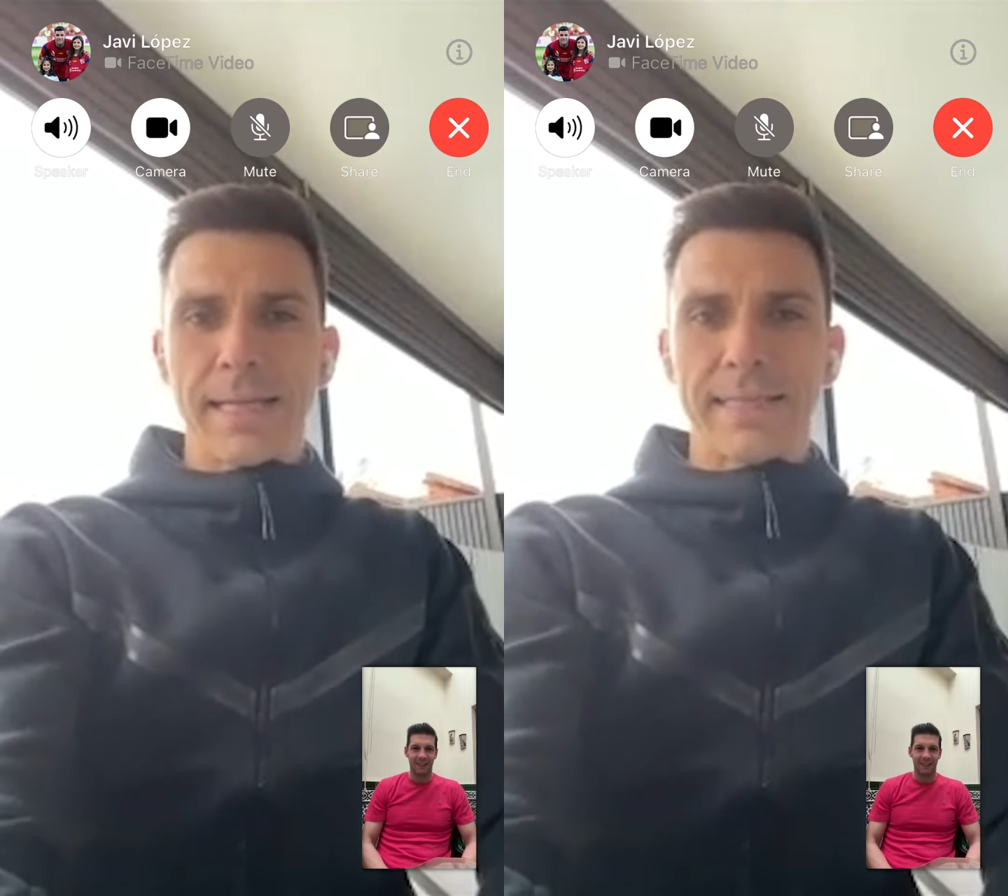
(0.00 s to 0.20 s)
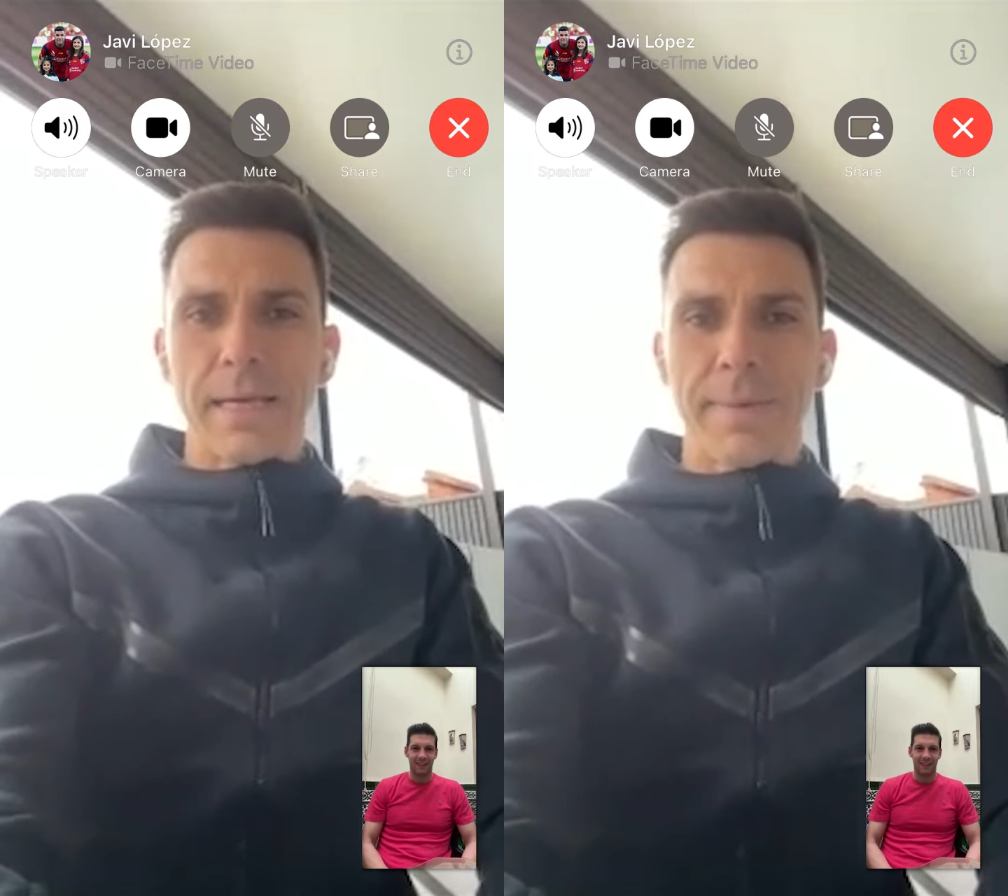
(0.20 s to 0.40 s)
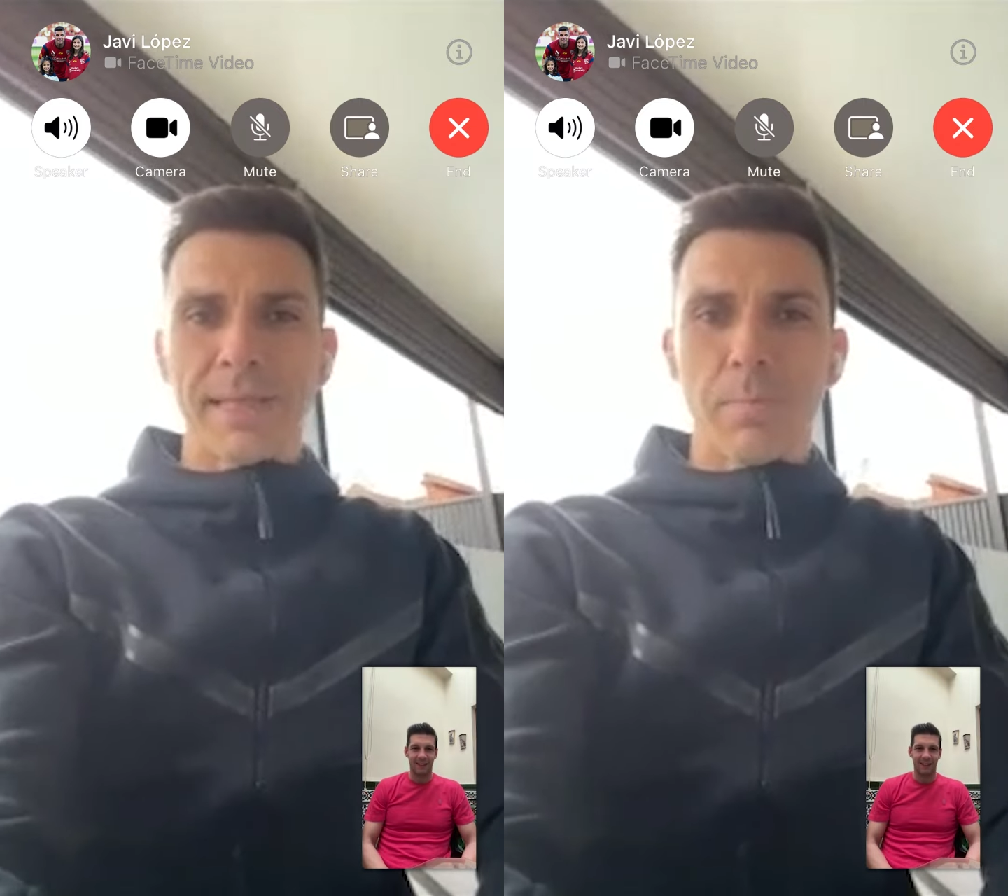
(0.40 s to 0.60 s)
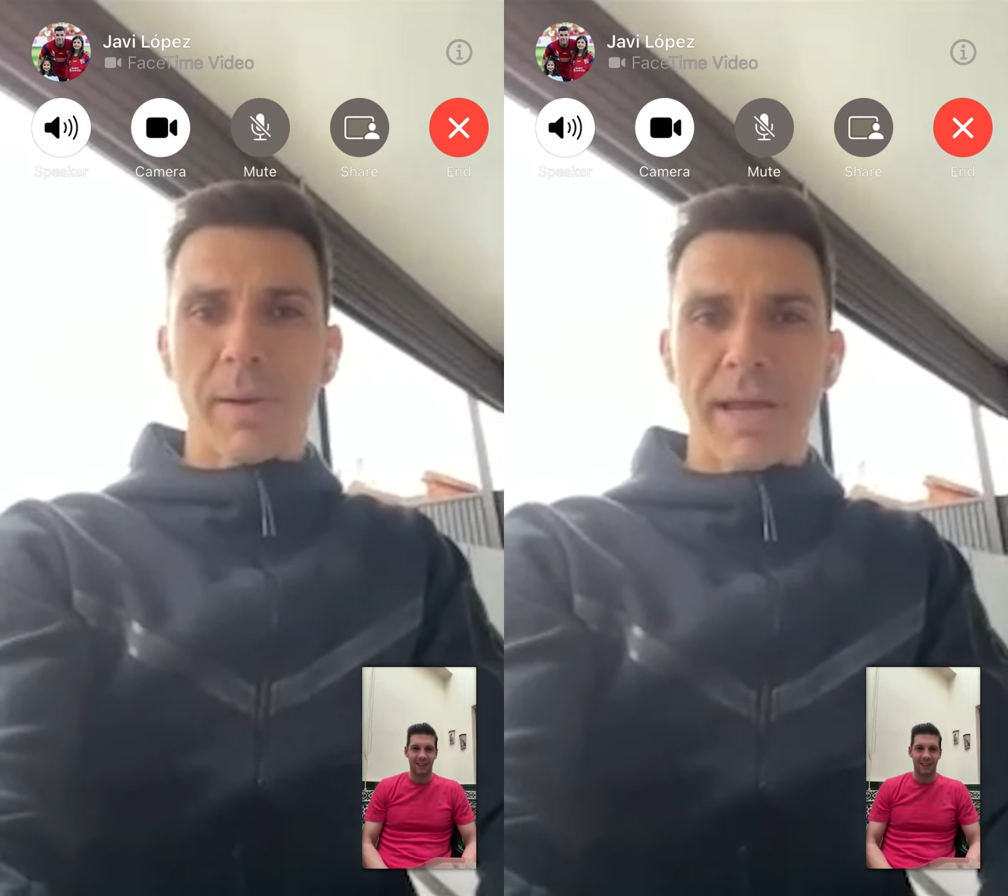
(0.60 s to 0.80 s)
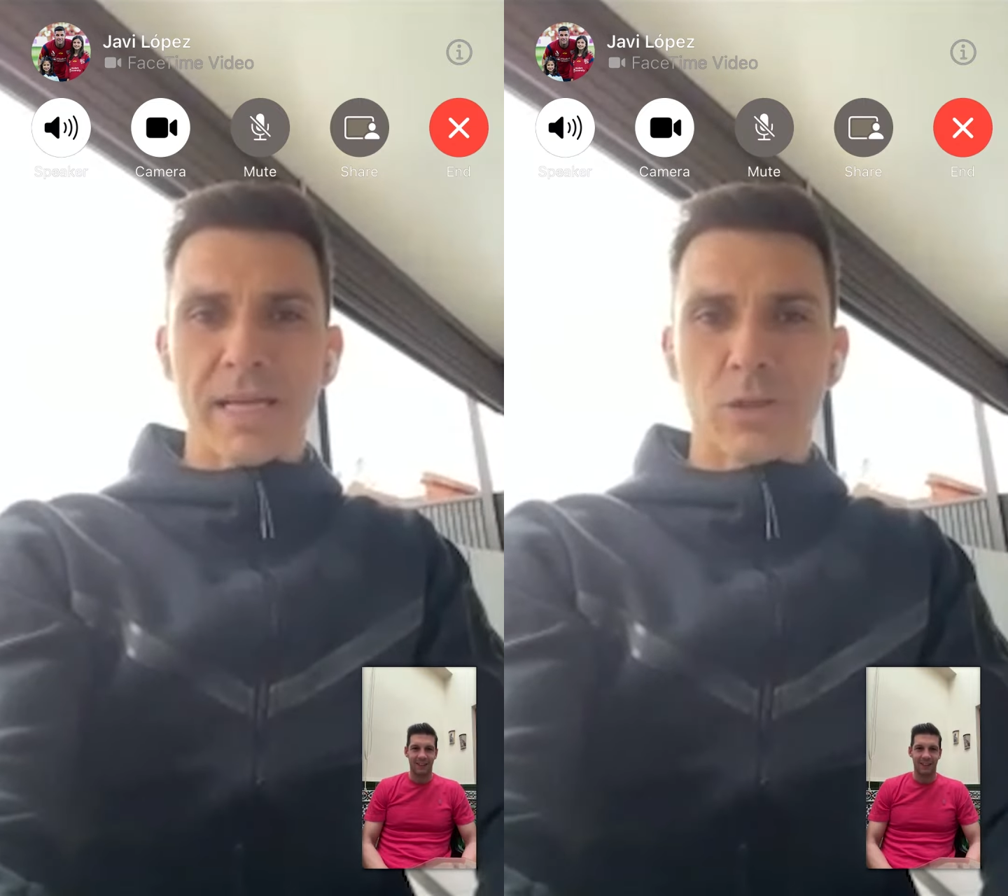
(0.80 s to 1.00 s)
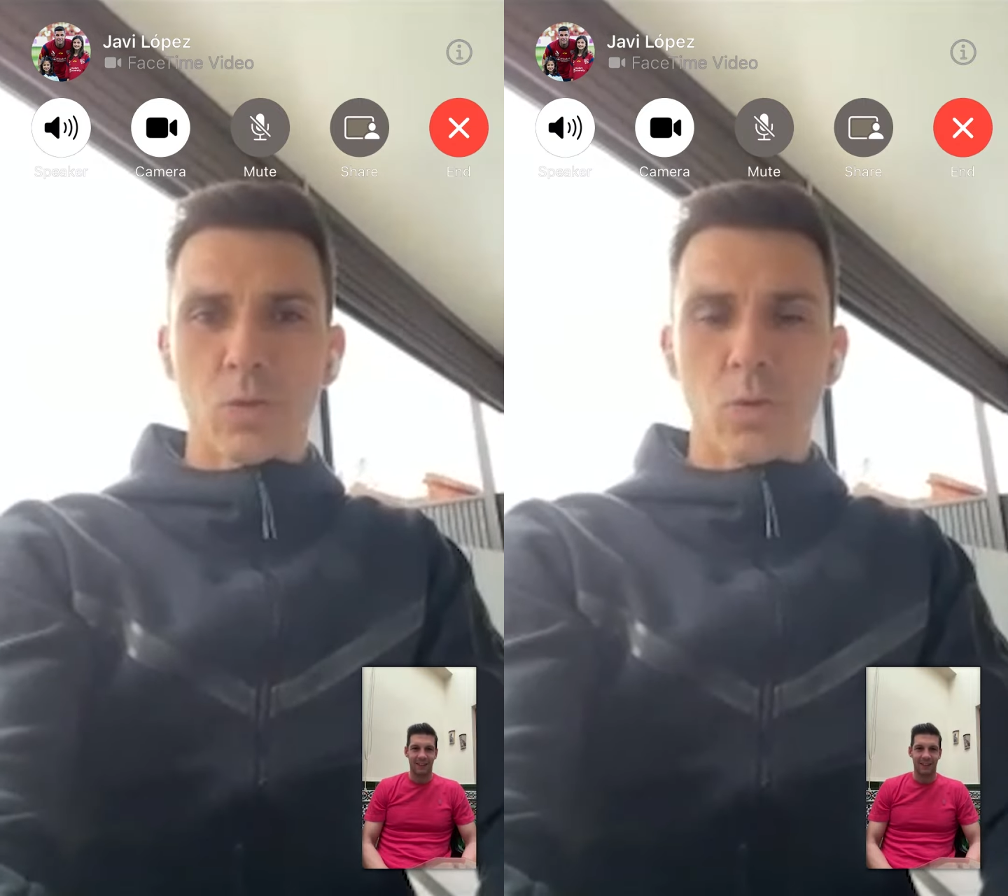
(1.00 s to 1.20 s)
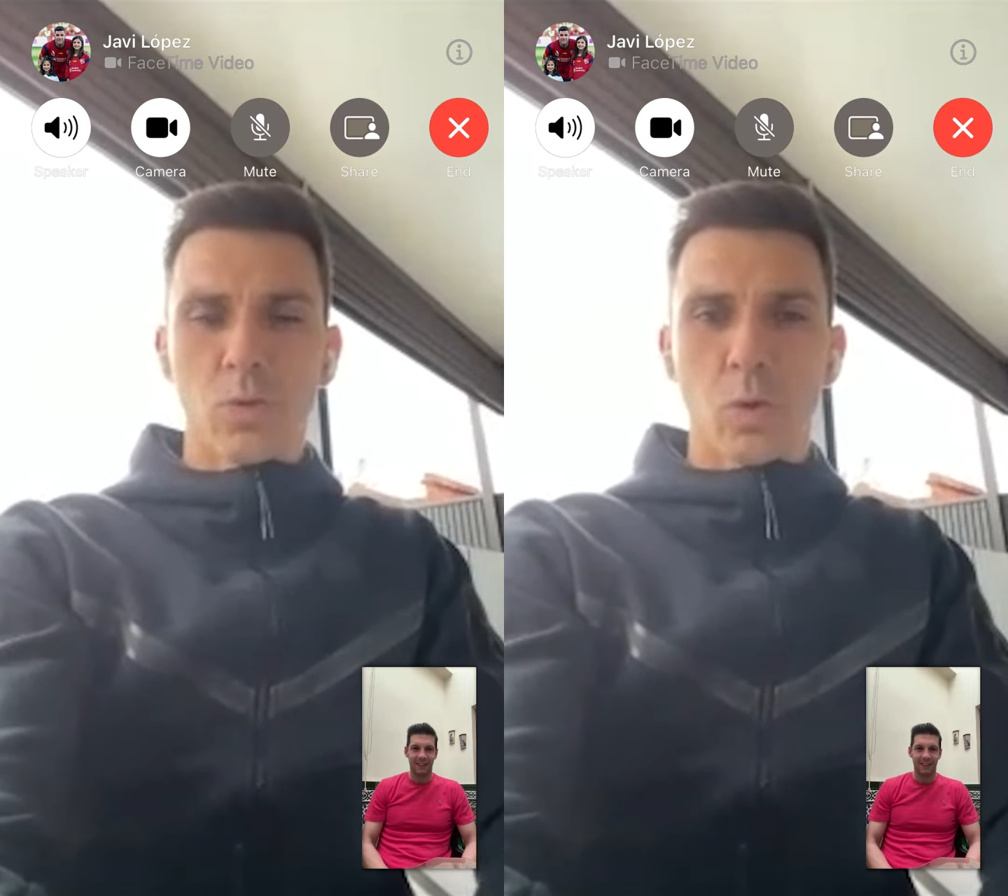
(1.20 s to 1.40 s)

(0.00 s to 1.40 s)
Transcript: the team and the players to